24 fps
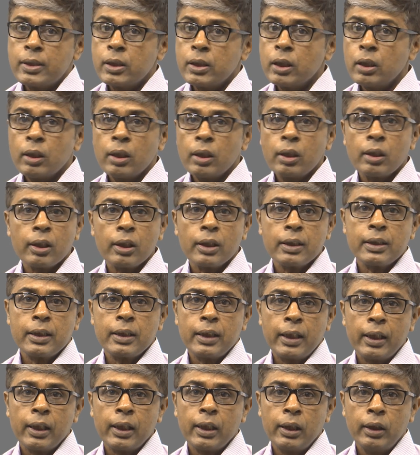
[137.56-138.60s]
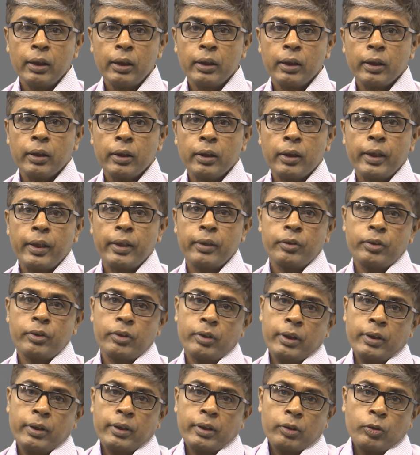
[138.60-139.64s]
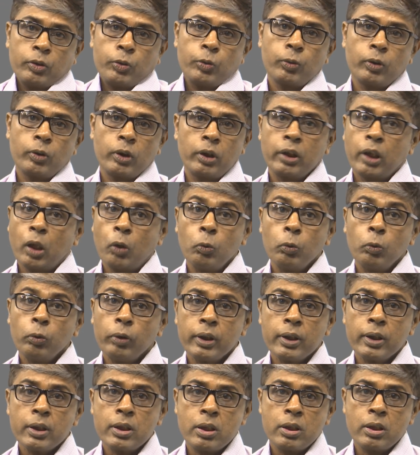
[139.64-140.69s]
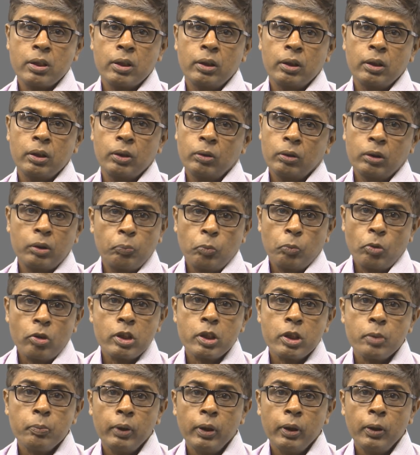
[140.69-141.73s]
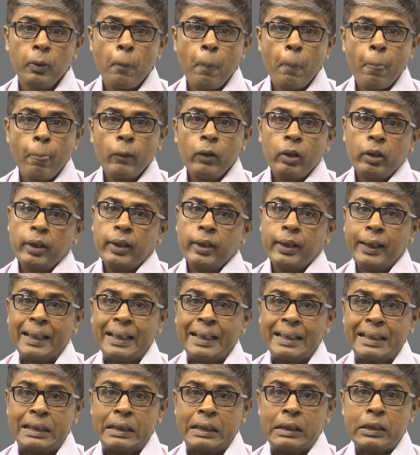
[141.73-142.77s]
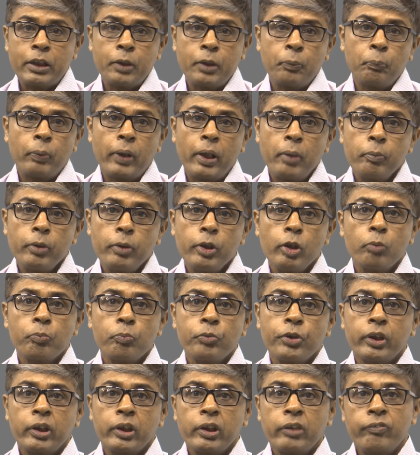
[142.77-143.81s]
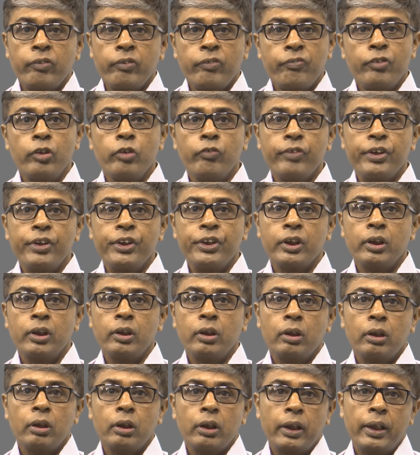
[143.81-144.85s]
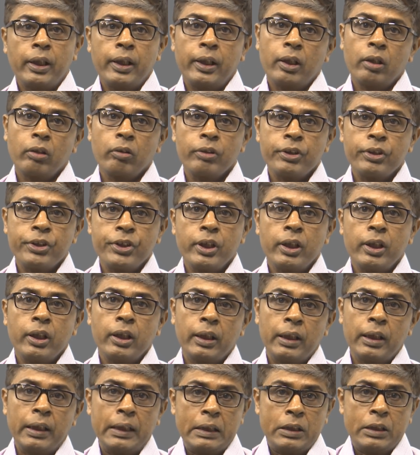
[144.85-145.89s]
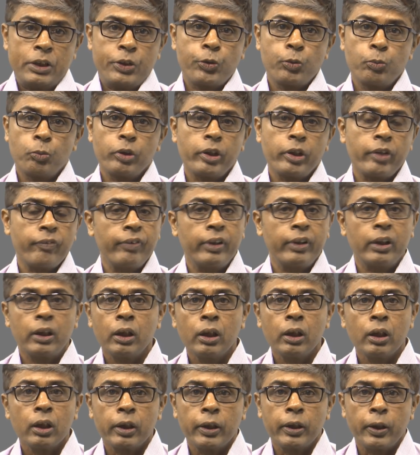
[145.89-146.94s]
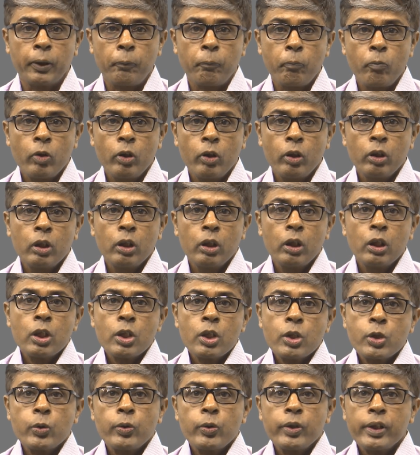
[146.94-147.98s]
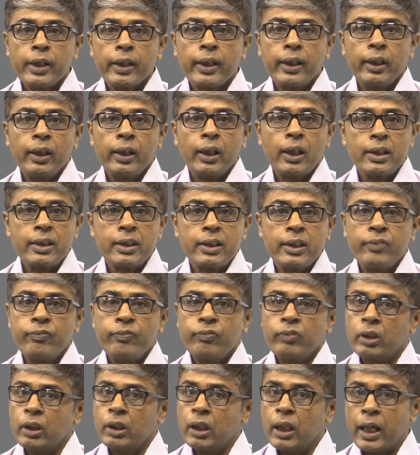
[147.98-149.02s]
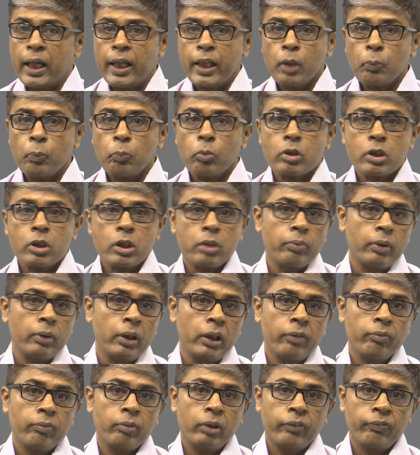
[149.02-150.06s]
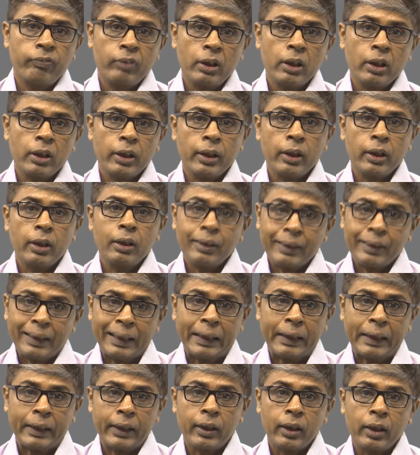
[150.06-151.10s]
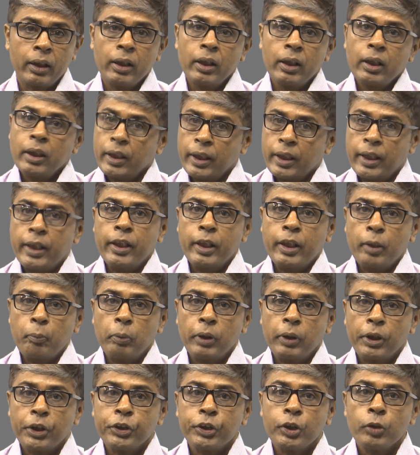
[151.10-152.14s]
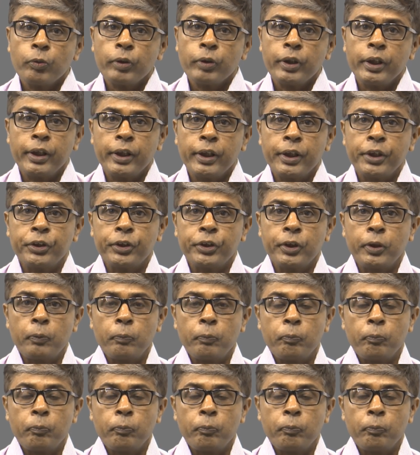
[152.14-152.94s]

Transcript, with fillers: the learner is an adult, eh, so the download is not possible and hence the primary objective of innovation andragogy is to motivate the learner. So he can achieve a higher possible level of learning, thinking and application orientation.